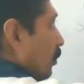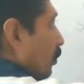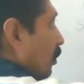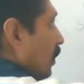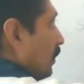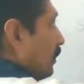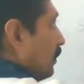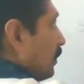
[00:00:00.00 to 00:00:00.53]

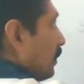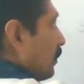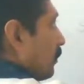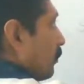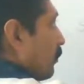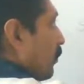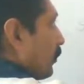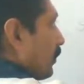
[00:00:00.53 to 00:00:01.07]
1,
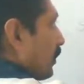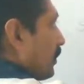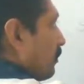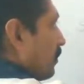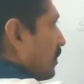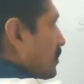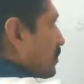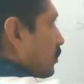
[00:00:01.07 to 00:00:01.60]
14
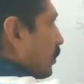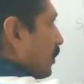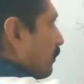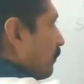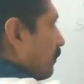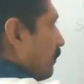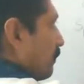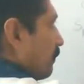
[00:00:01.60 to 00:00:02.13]
plus
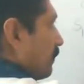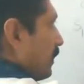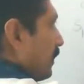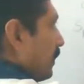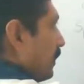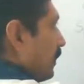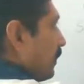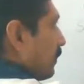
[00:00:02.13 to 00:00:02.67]
1,
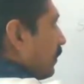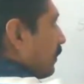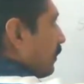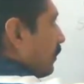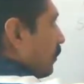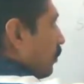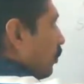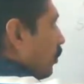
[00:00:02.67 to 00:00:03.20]
15,
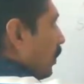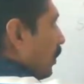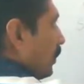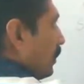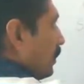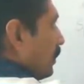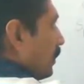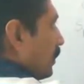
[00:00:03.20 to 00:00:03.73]

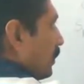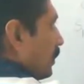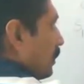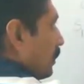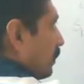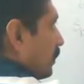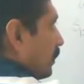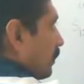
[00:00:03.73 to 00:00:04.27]
1,
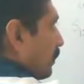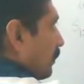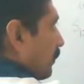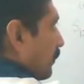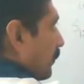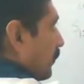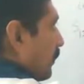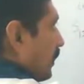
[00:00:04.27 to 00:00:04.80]

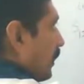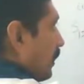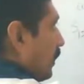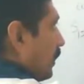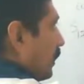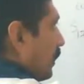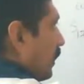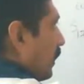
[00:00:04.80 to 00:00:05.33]

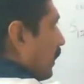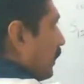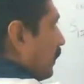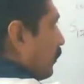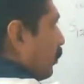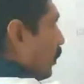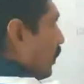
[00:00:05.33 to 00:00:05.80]
3 and